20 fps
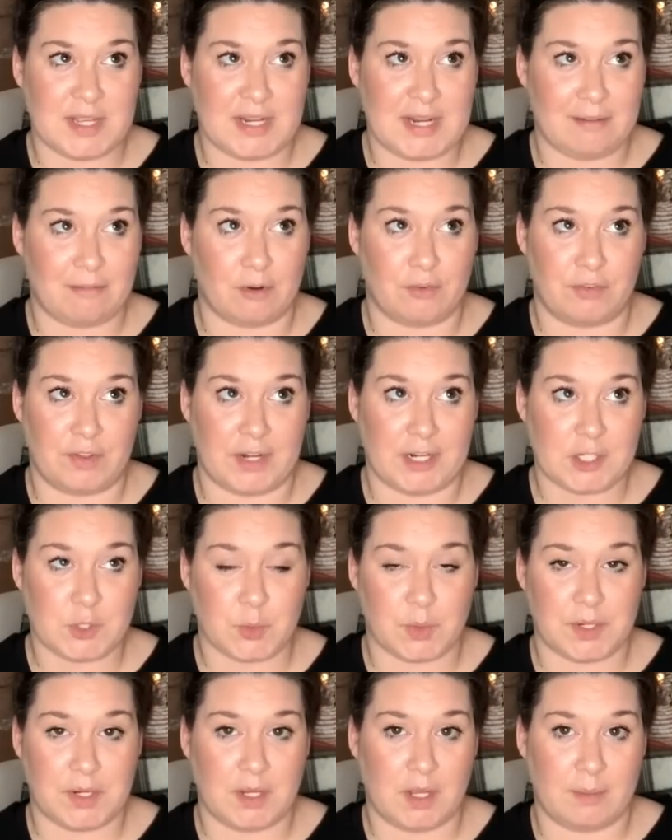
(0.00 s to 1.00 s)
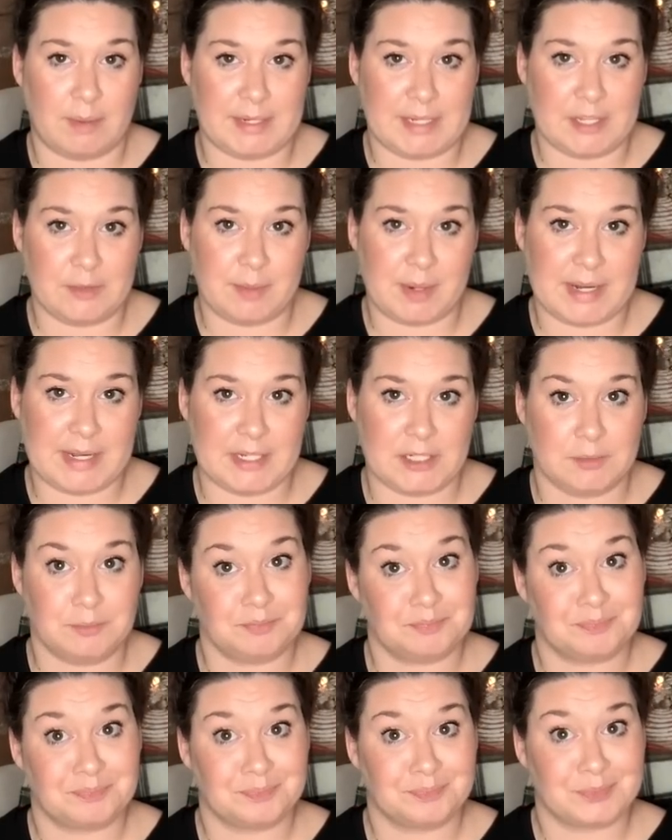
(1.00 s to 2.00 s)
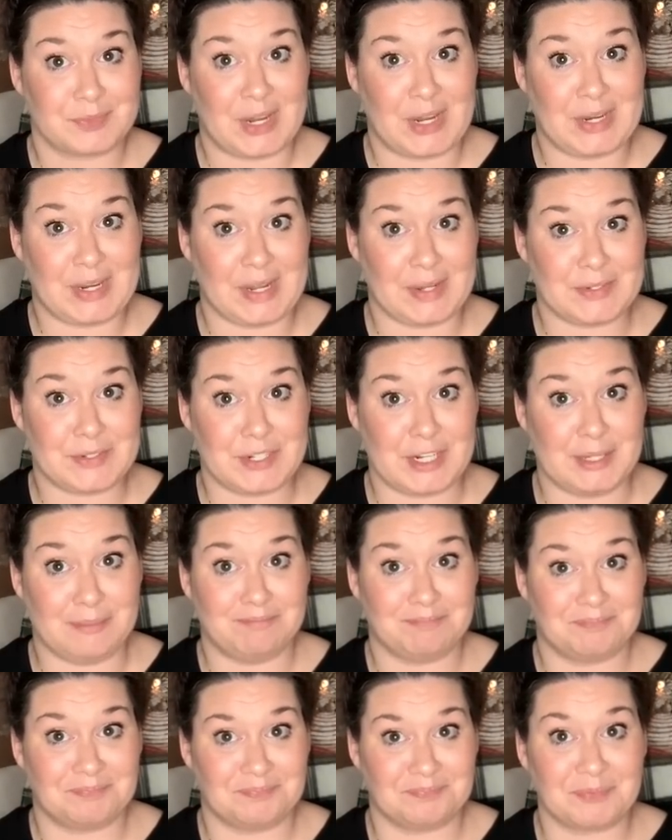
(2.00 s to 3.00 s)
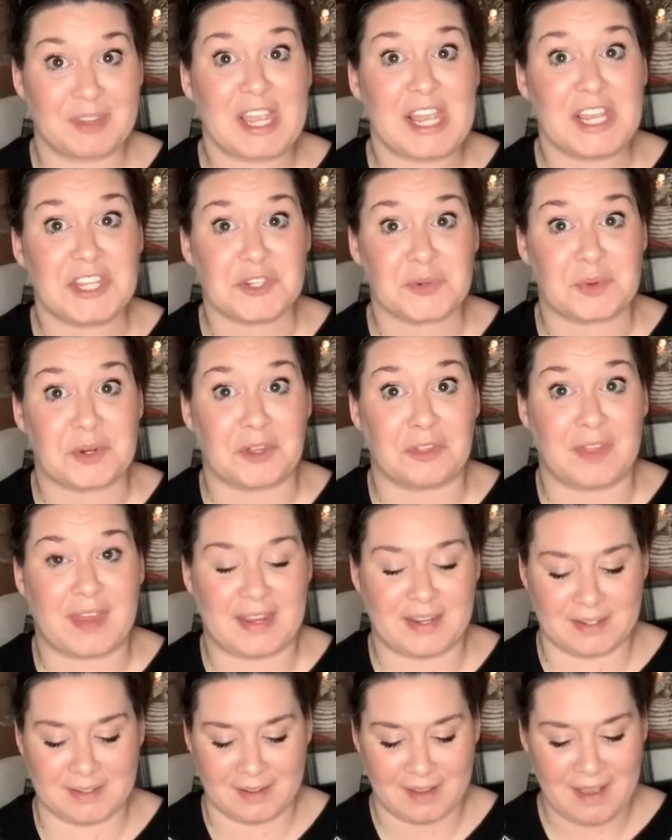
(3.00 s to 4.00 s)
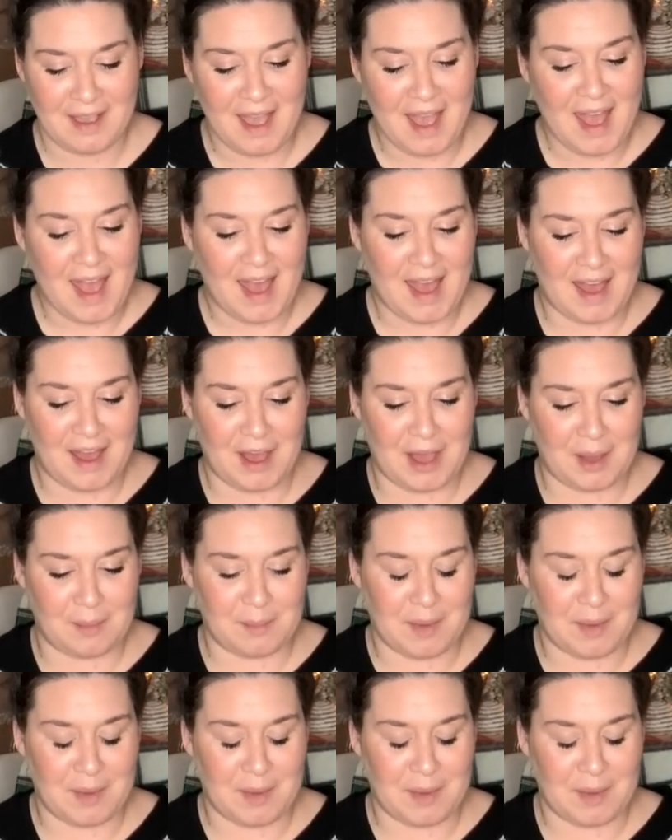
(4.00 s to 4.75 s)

never finished working on my death pile. ADHD, it's a real thing. Um,